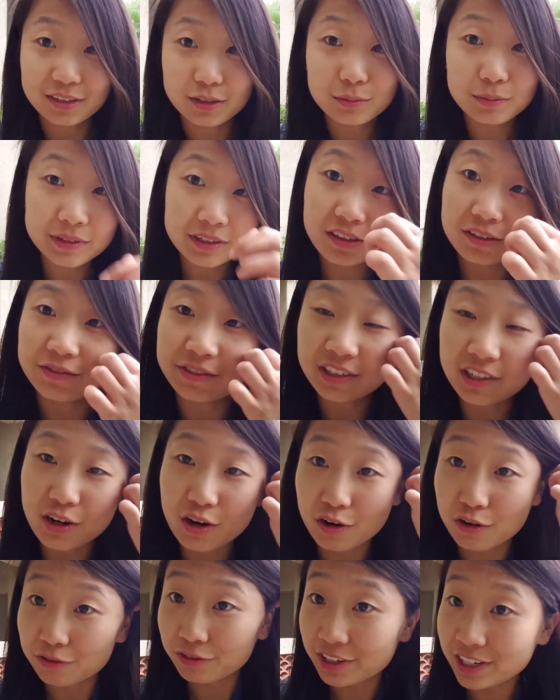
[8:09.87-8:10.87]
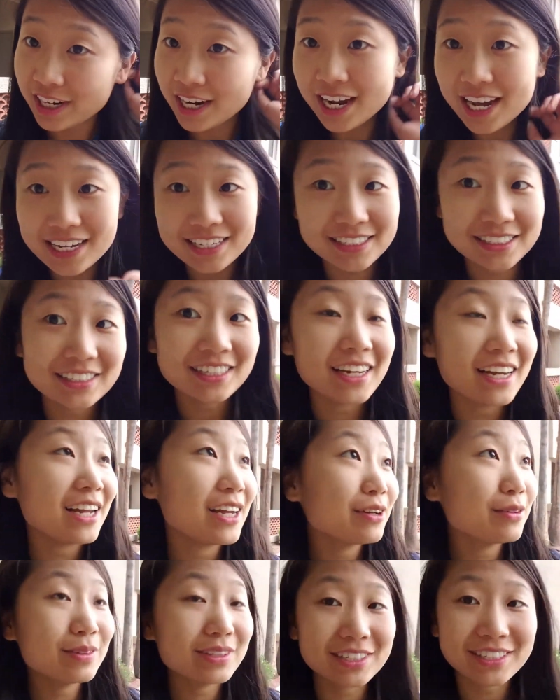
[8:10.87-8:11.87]
bit of an overcast day,
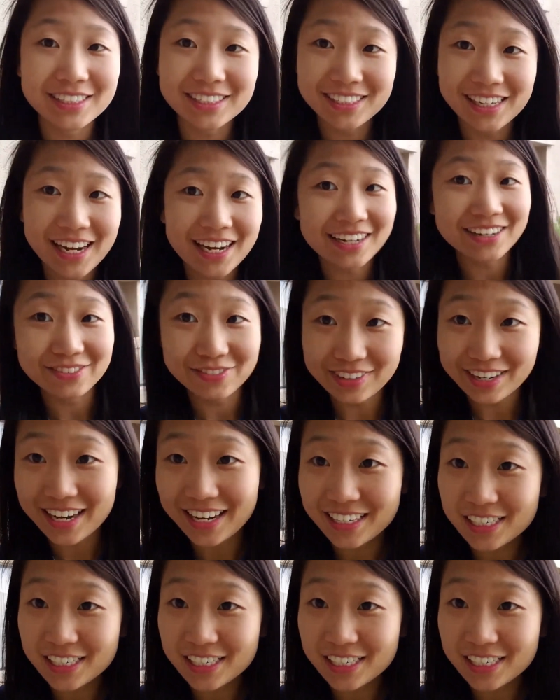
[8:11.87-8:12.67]
which is kind of nice